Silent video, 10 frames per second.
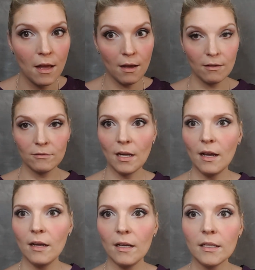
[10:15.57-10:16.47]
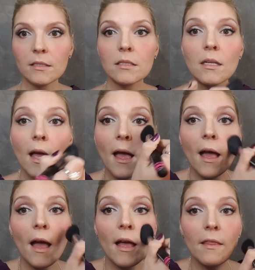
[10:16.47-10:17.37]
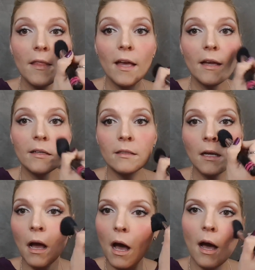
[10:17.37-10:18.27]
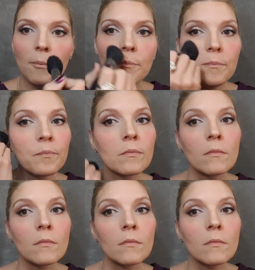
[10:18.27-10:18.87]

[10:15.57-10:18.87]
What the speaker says: All right. And then I'll